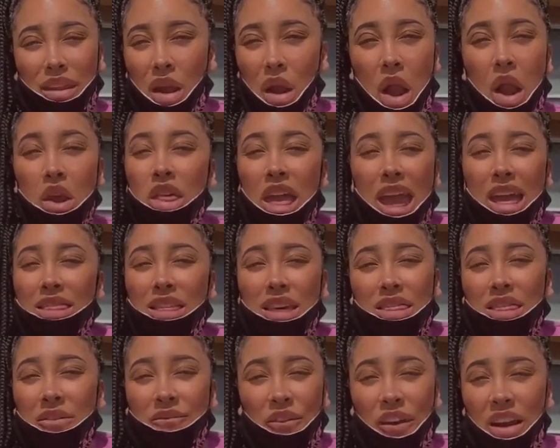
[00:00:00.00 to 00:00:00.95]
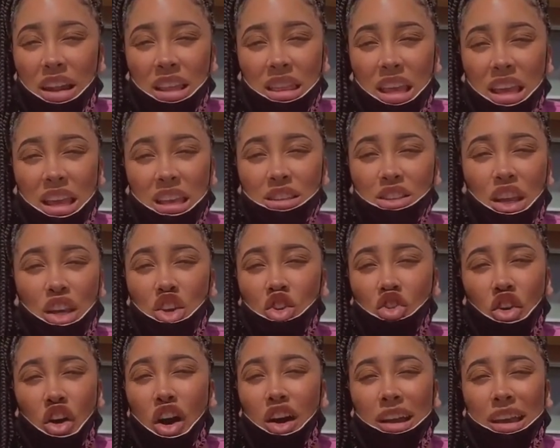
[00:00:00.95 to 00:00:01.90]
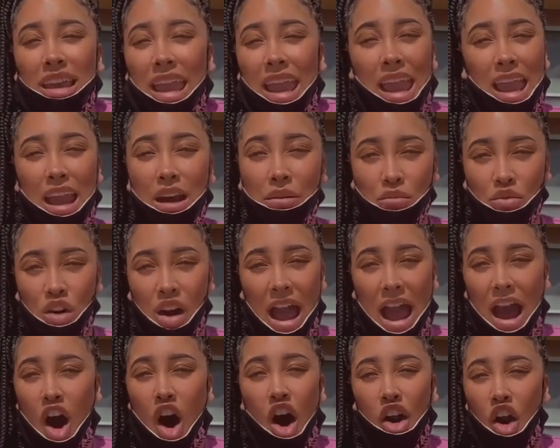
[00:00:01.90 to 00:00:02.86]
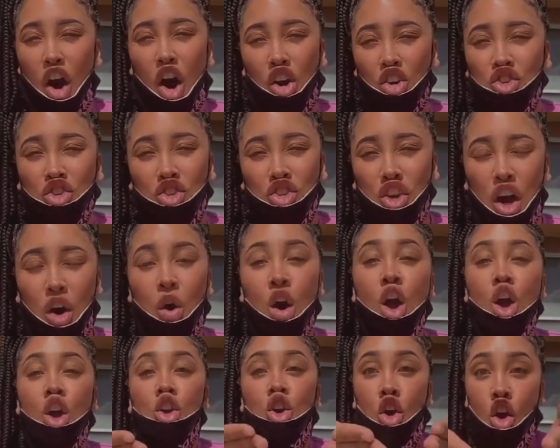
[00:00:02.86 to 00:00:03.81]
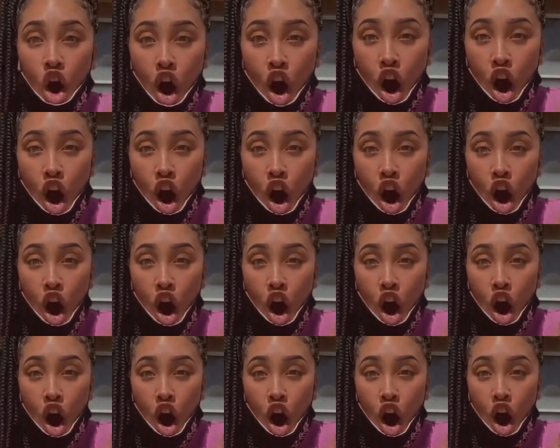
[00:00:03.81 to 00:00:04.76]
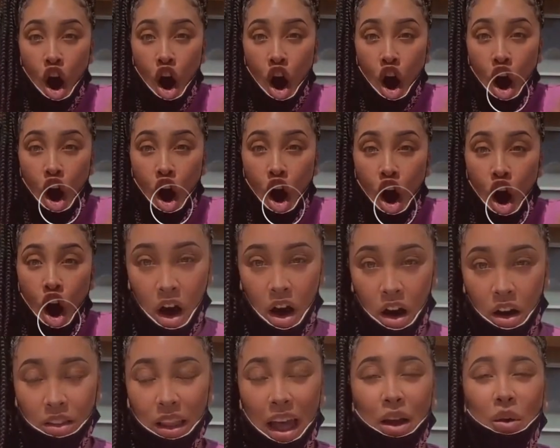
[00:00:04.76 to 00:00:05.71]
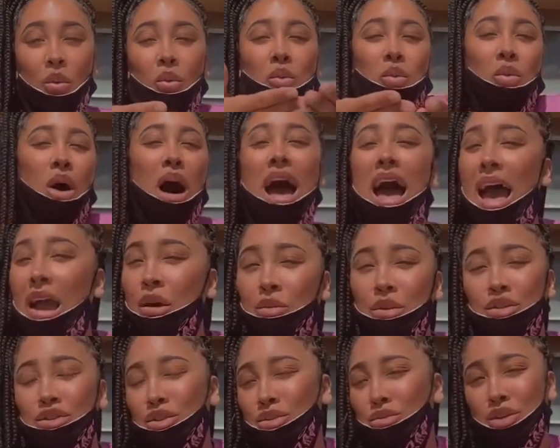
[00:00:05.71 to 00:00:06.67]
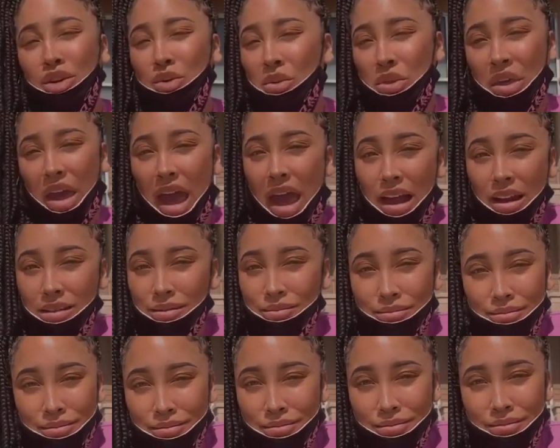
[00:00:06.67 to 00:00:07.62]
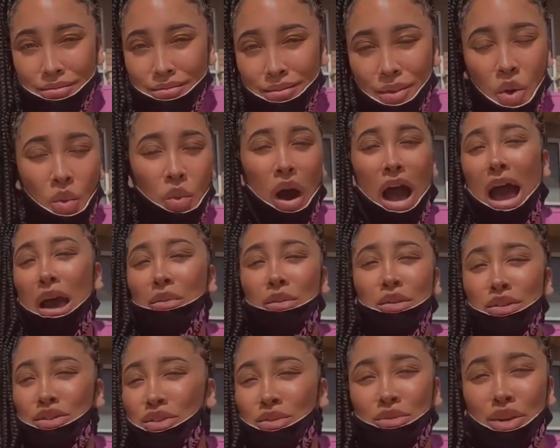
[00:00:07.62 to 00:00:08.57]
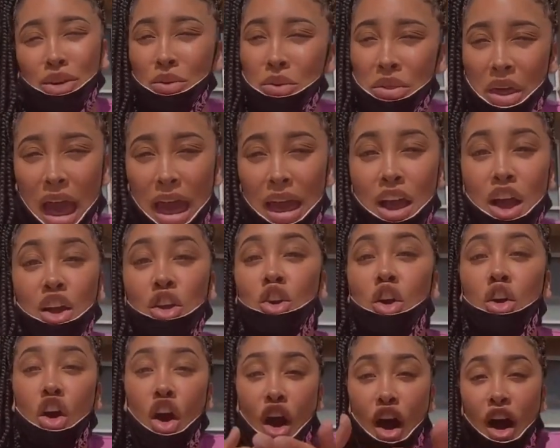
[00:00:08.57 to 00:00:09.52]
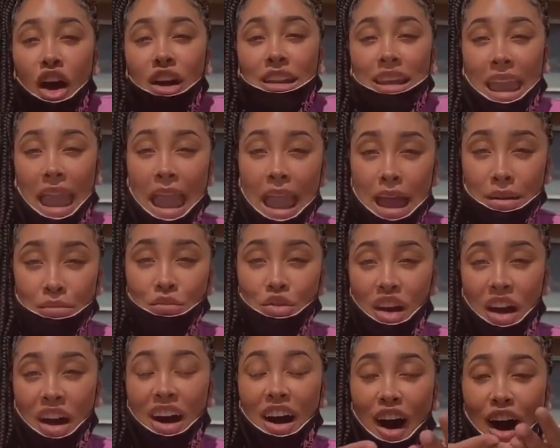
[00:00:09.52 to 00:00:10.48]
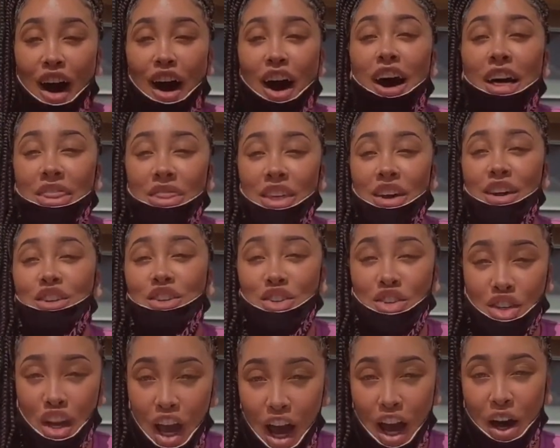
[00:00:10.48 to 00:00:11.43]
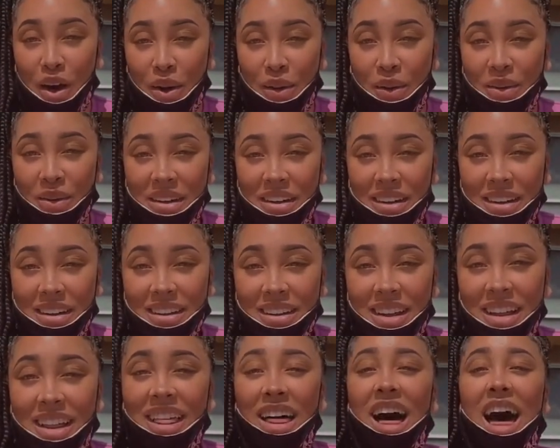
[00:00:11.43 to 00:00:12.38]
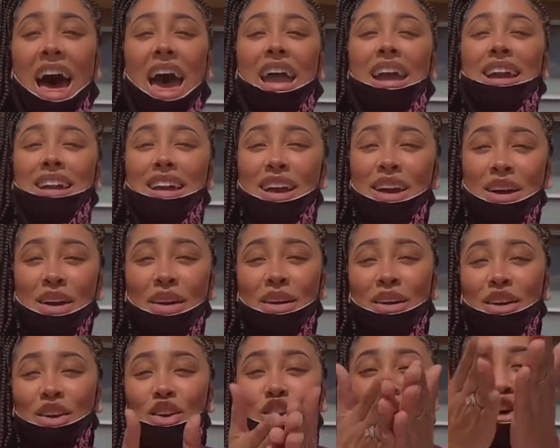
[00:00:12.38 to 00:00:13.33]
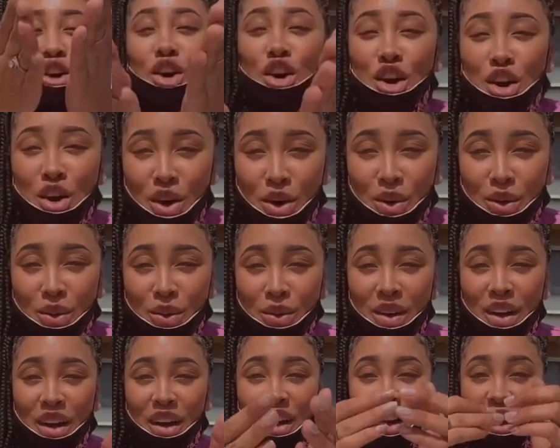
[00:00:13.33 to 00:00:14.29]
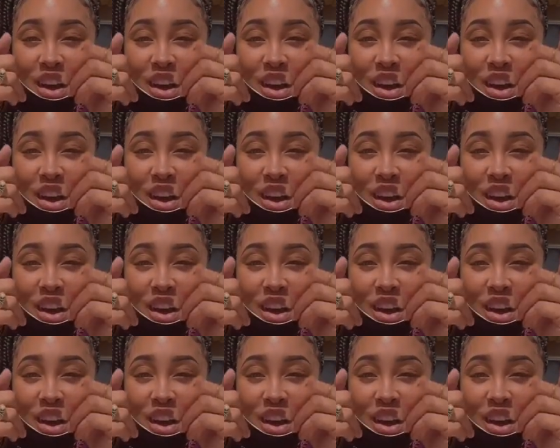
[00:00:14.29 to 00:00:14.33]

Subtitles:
and then the funny thing is, like, you're on camera on our show. You're like, why would you do that? Why would you do that? You're on camera on the show. Like, you.